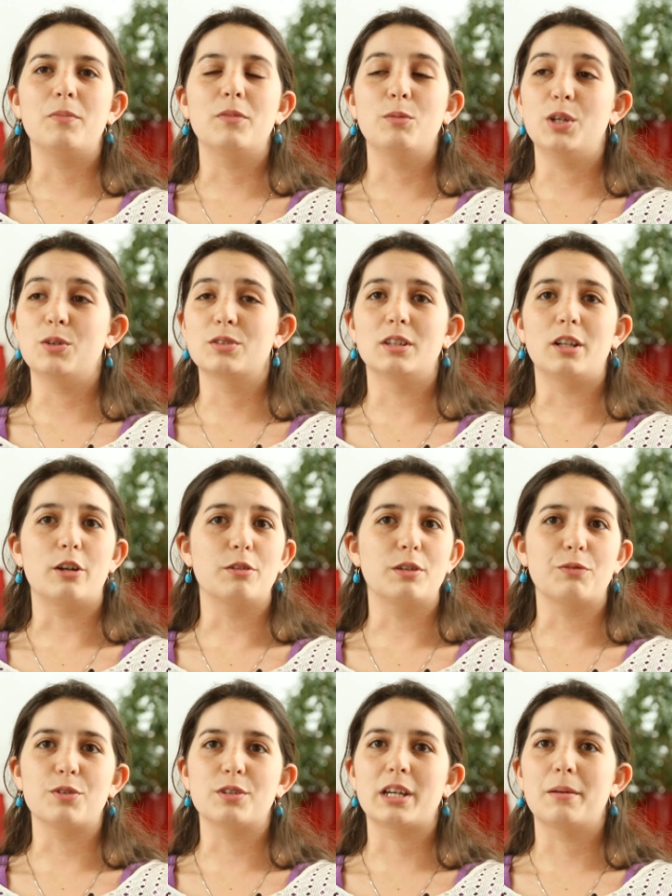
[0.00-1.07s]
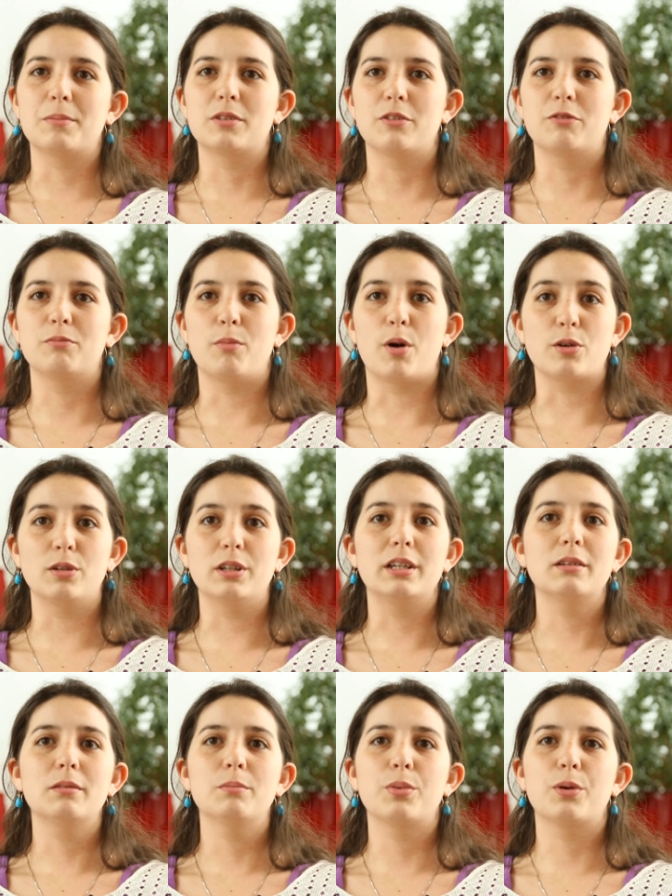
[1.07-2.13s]
We use a lot of different types of
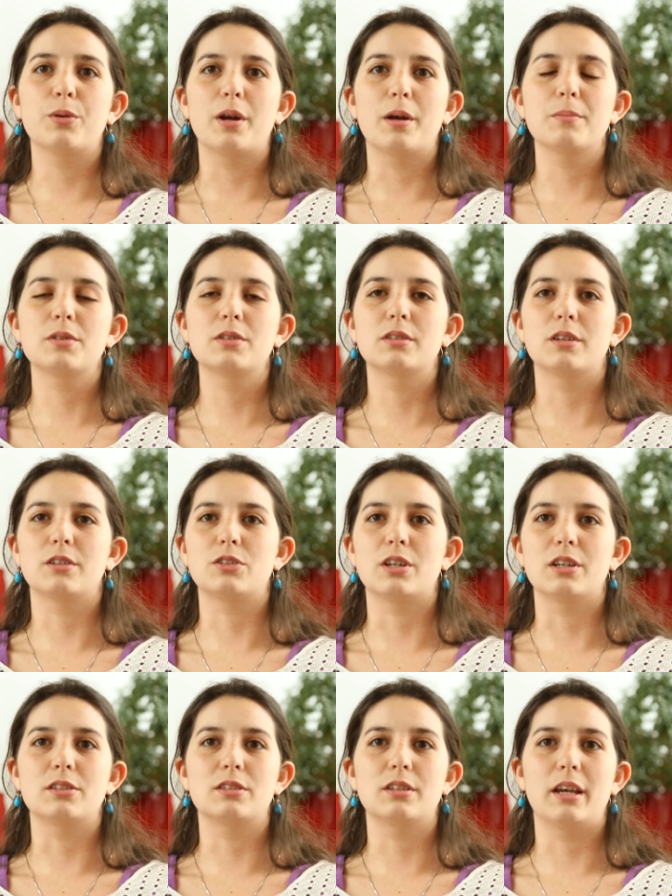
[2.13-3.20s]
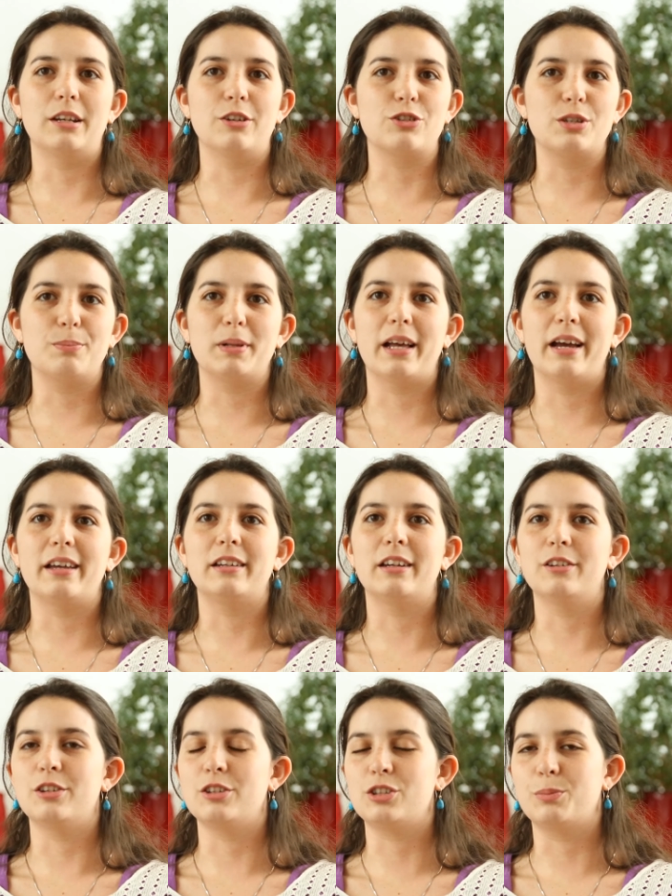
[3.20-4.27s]
modeling programs, such as EnergyPLAN,
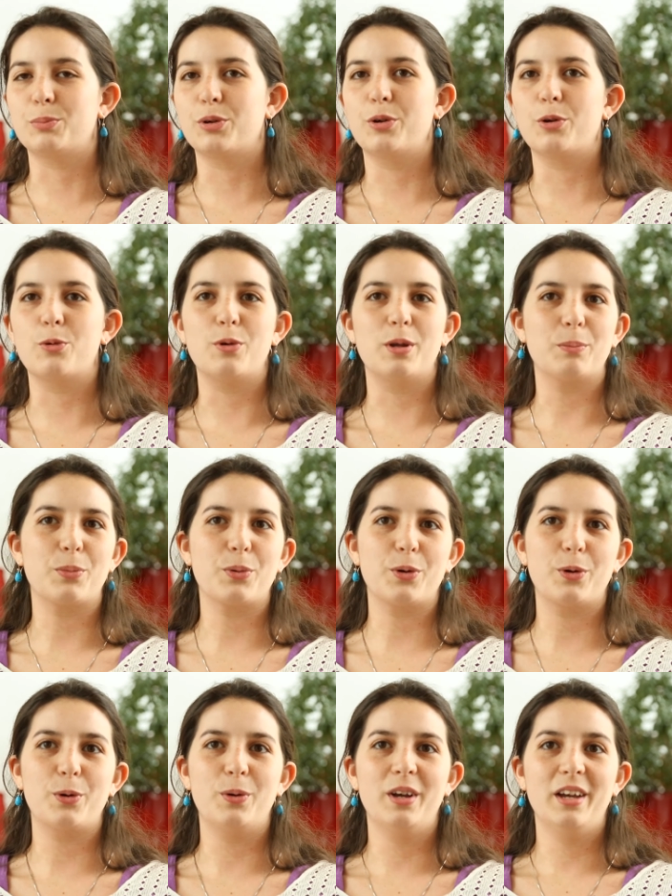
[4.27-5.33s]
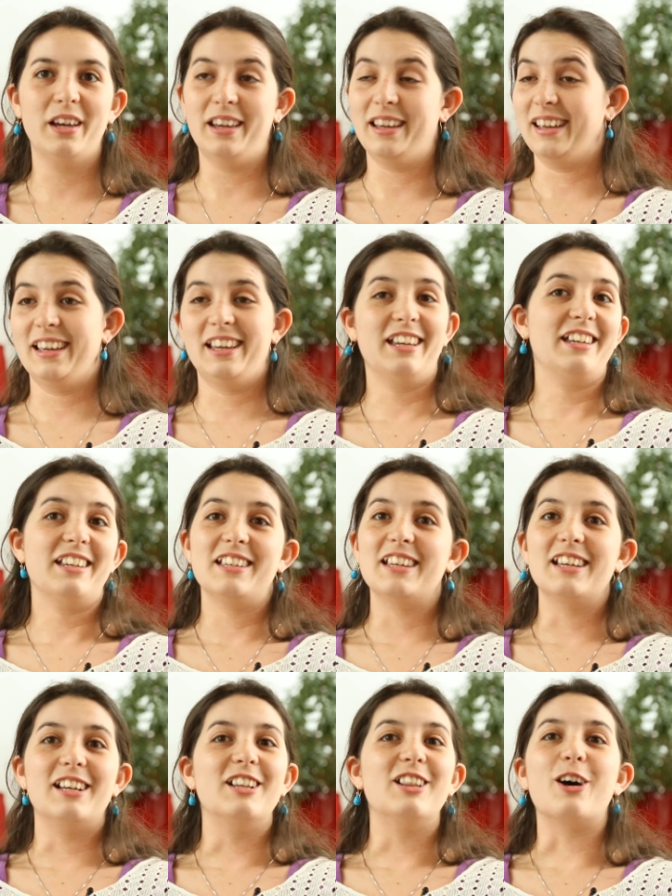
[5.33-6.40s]
EnergyPro, WindPro,
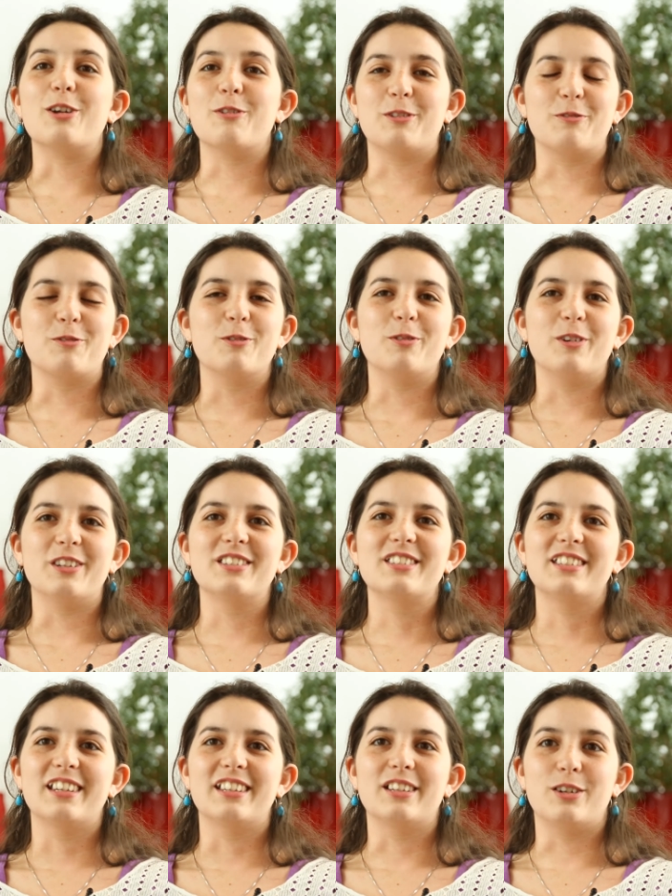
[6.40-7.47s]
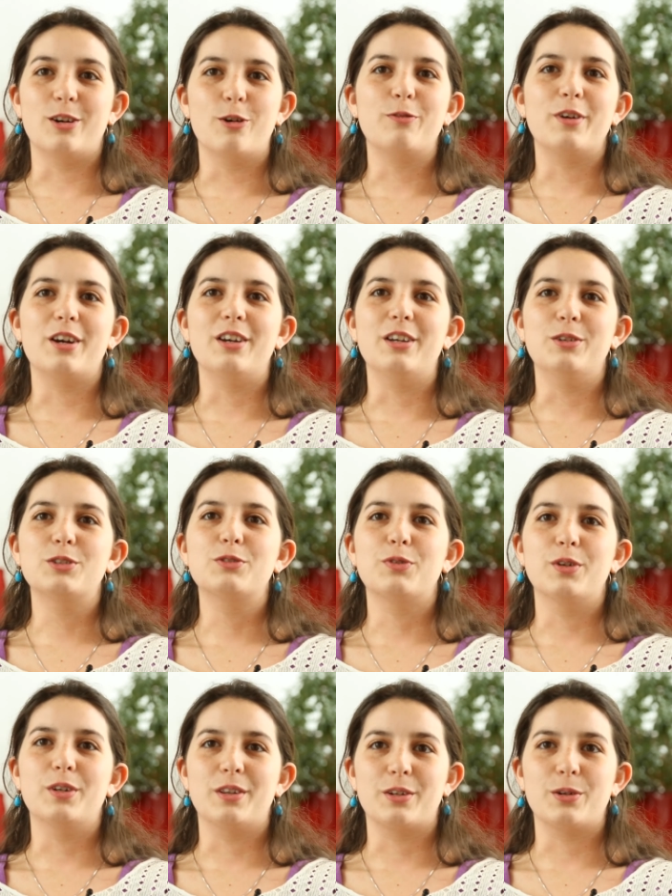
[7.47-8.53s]
a lot of different ones, and they're all very
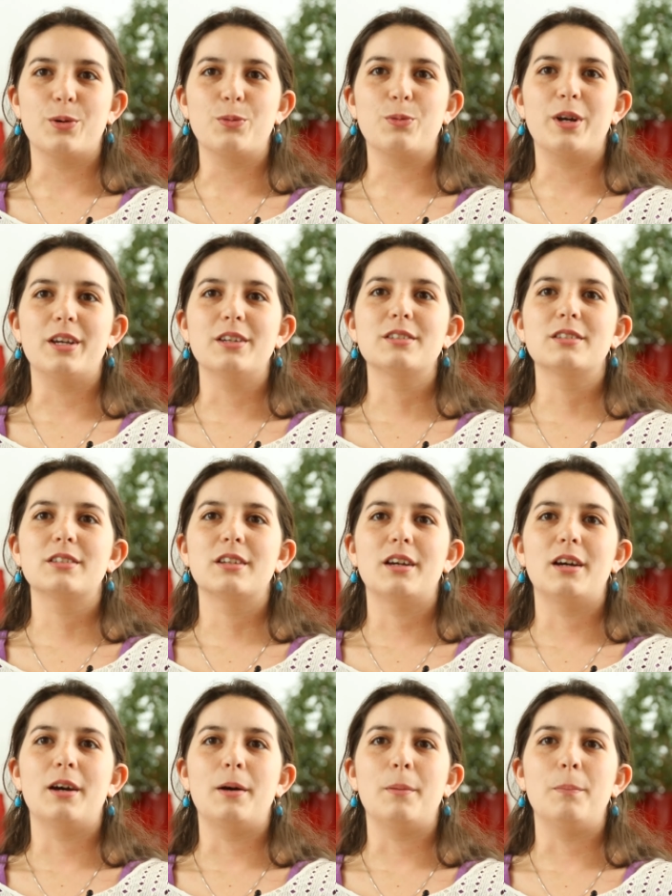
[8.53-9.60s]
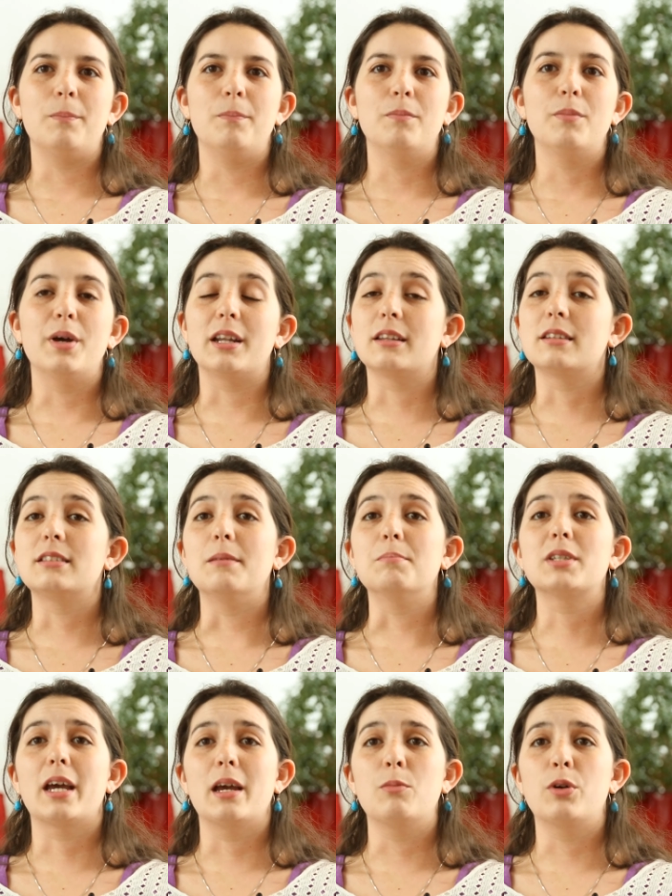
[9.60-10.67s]
useful in their own ways. But at the same
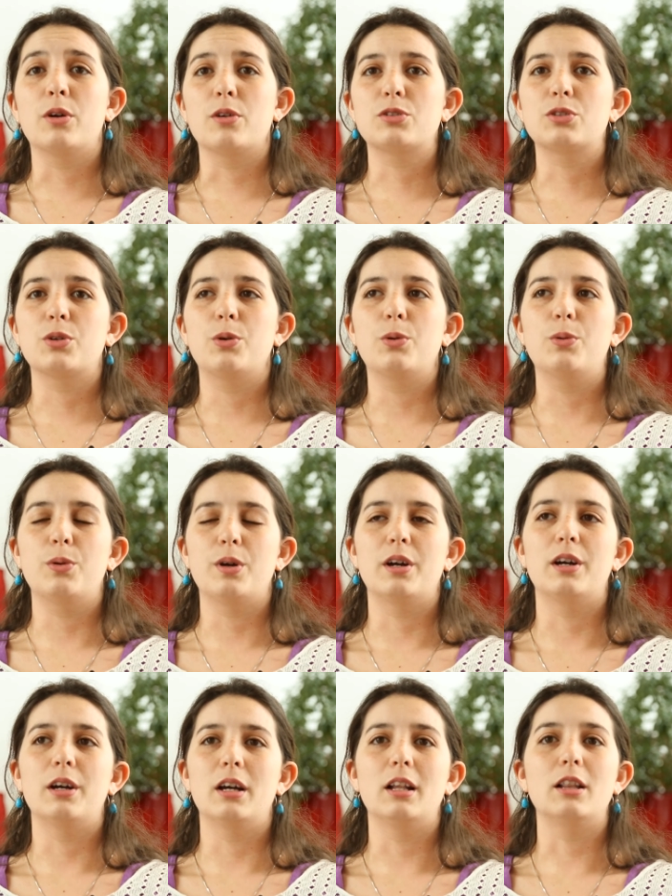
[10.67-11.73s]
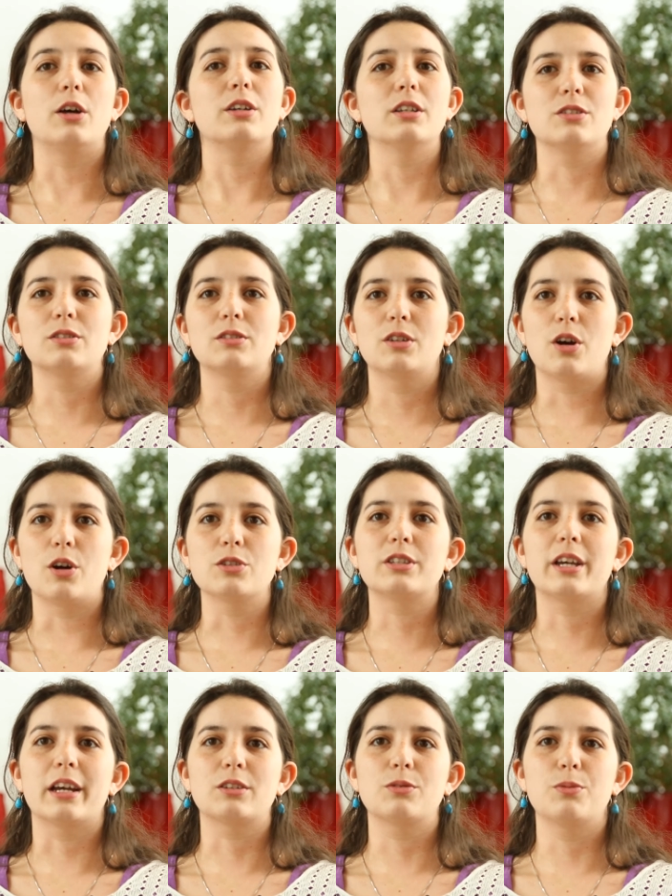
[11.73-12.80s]
time, we're also a lot in
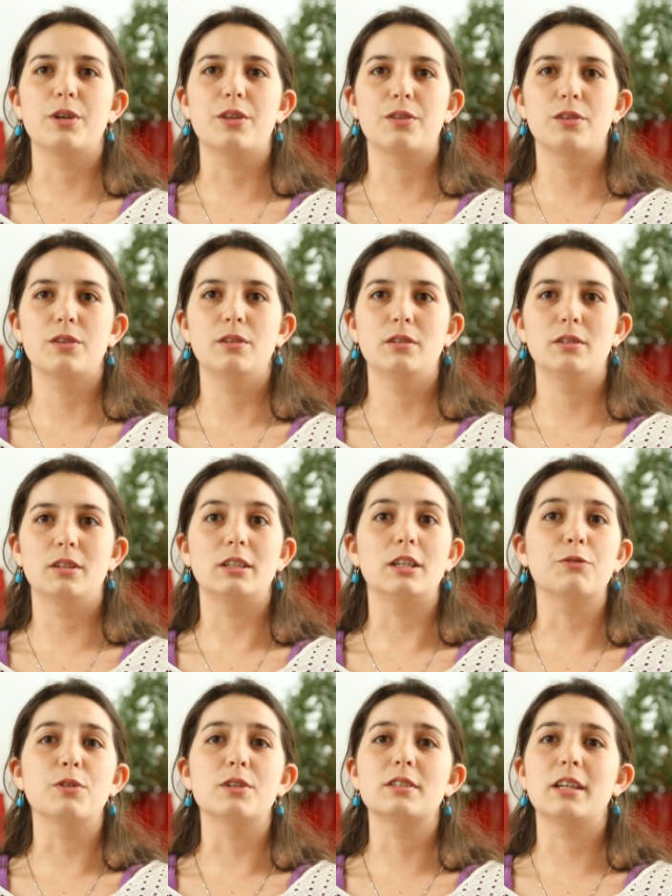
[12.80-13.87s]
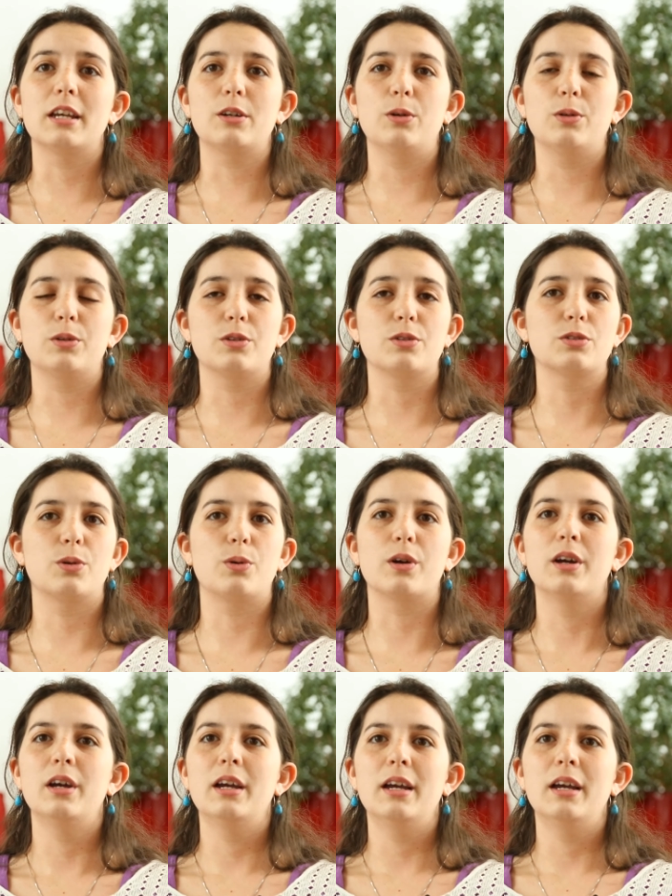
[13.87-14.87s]
contact with the different stakeholders, or